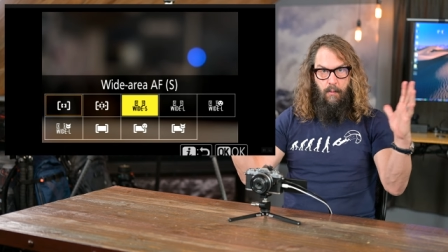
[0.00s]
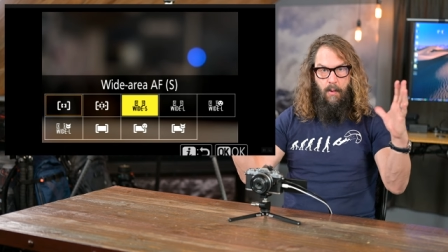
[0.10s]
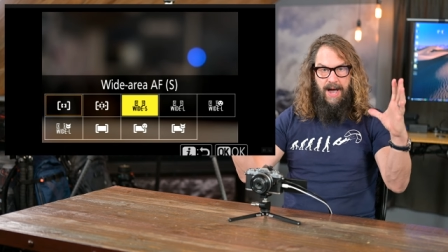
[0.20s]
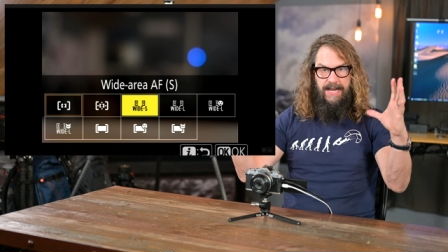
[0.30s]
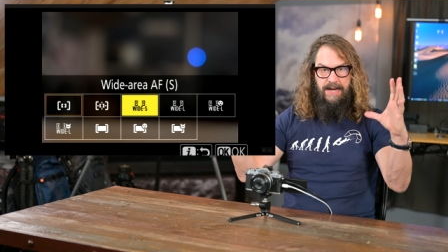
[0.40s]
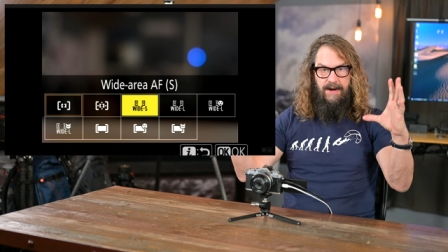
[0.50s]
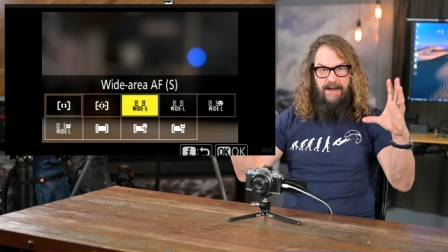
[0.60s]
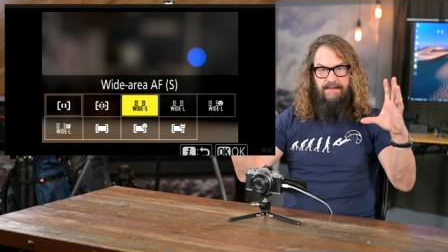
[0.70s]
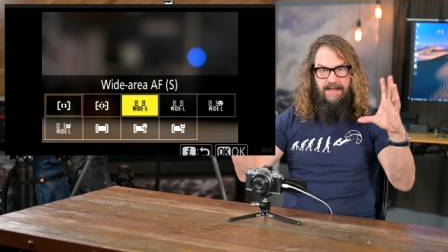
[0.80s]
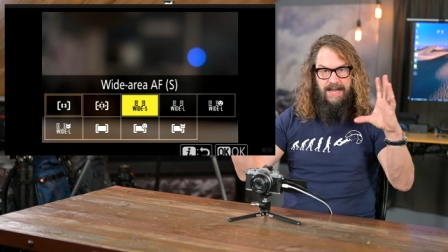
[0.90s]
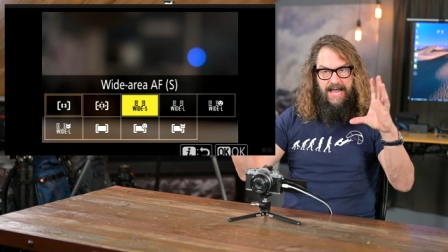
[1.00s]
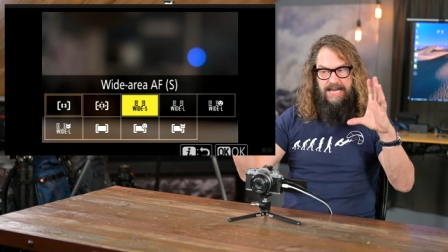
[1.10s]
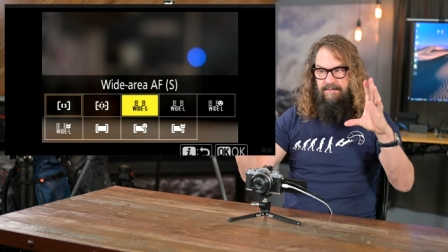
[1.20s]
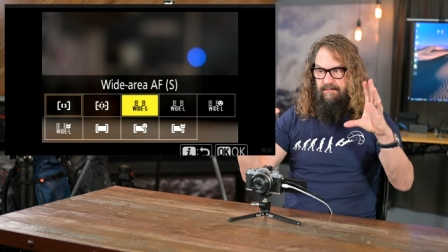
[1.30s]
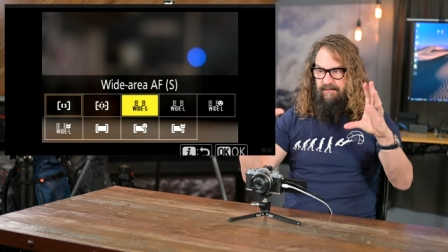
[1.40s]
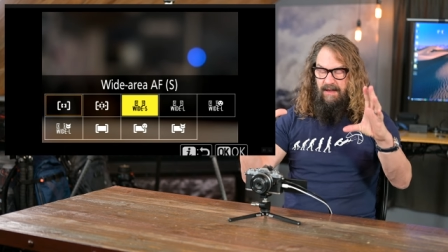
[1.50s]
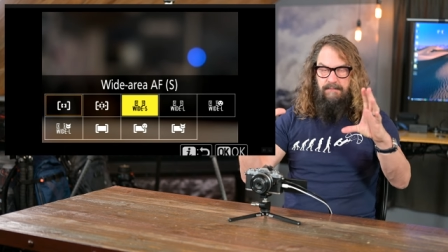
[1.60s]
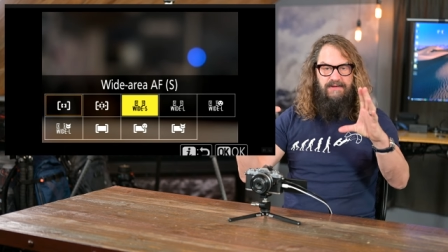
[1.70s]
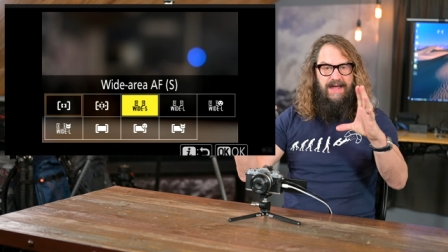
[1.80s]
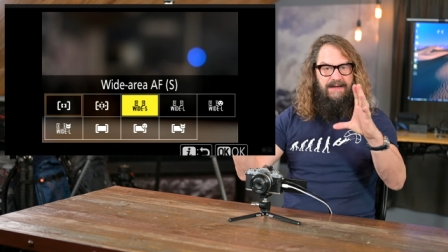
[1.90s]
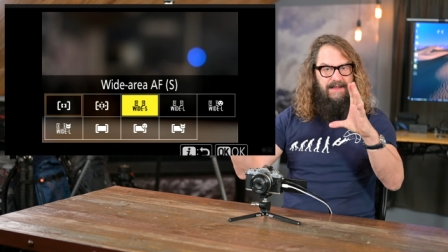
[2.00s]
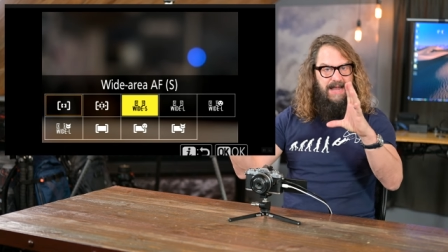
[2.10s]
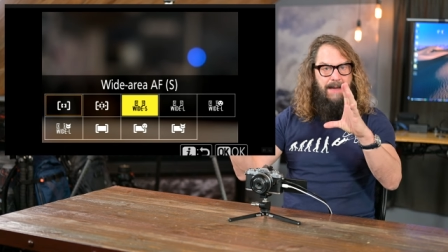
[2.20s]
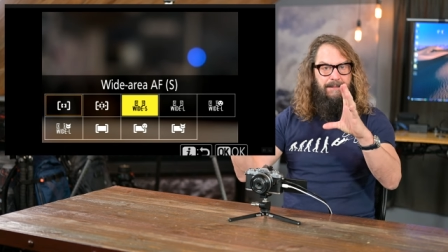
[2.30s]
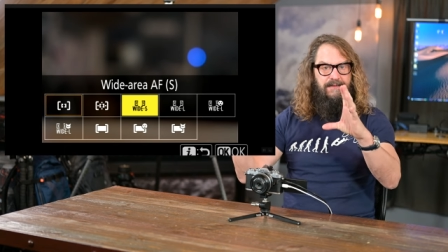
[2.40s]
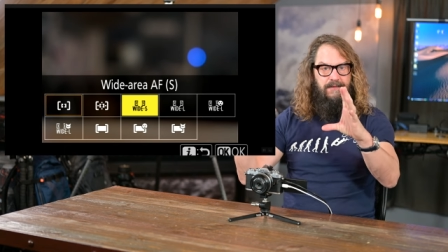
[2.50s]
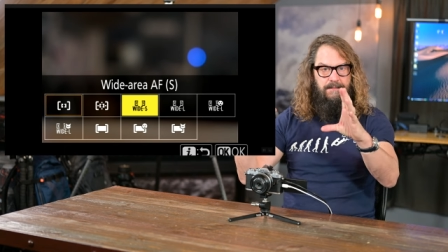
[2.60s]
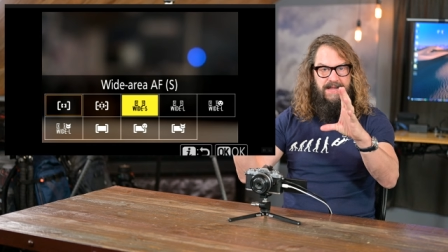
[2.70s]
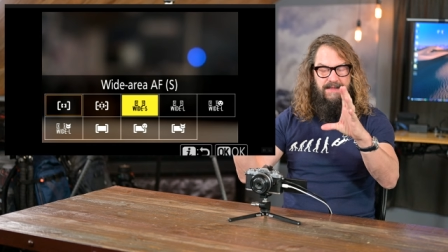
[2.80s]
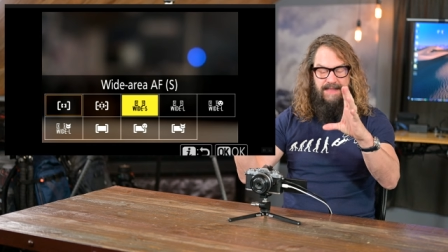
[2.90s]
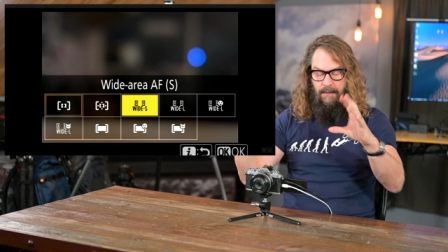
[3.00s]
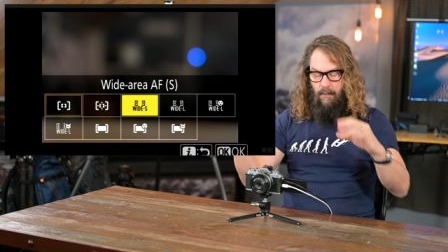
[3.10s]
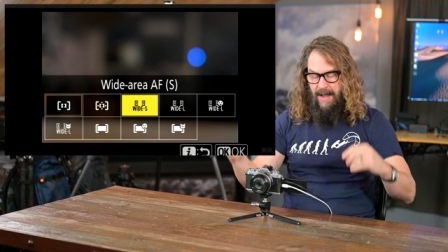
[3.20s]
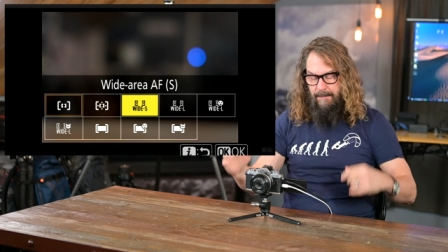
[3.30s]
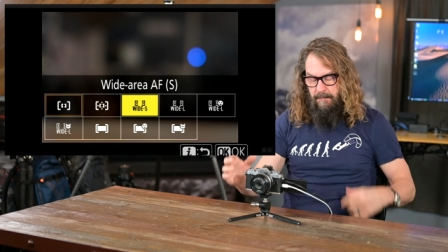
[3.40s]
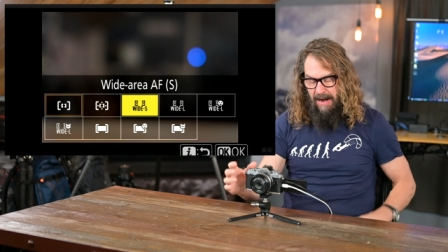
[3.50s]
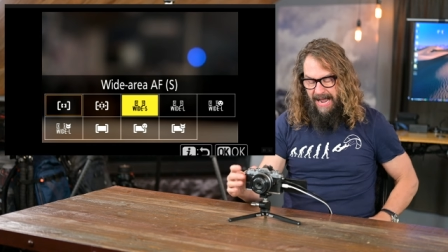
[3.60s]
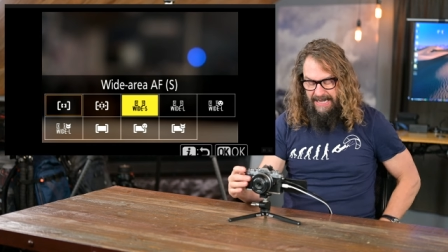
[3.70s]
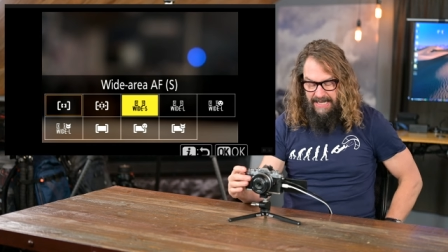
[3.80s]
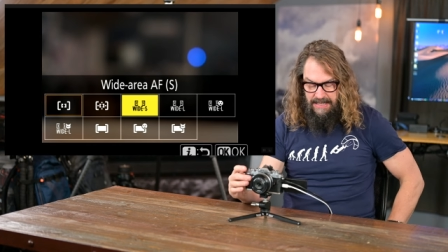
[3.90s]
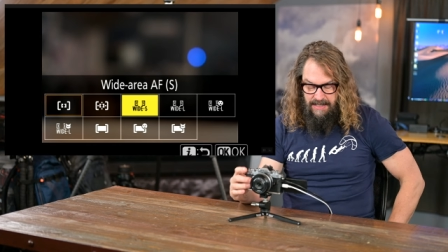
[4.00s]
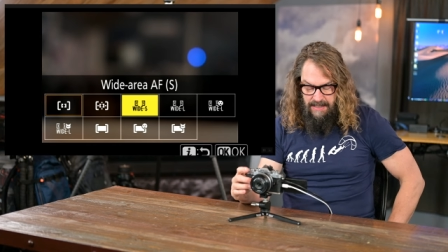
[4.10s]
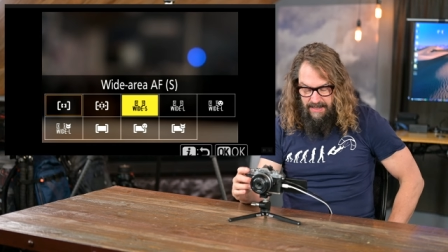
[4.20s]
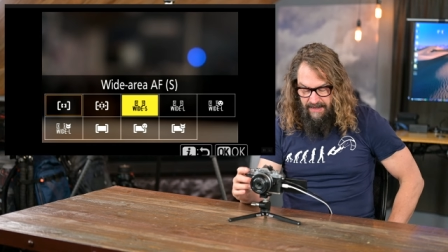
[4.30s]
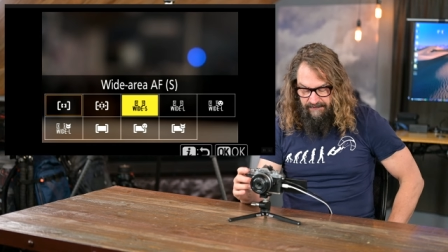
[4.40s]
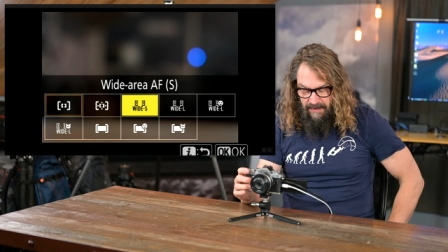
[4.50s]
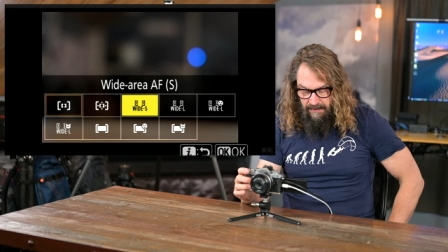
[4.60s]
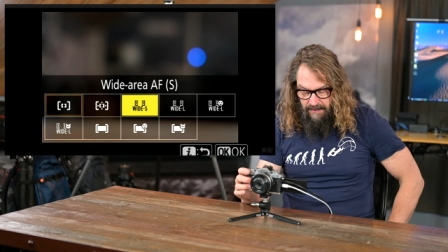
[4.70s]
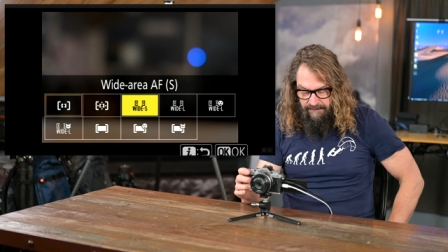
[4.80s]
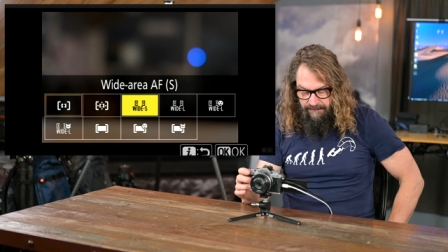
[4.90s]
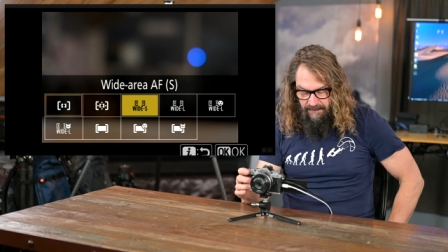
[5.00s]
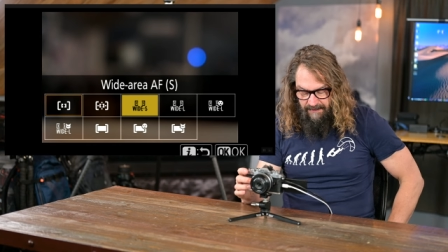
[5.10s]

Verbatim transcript: wide area that any subject that happens to be in that wide bracket, it's going to look for.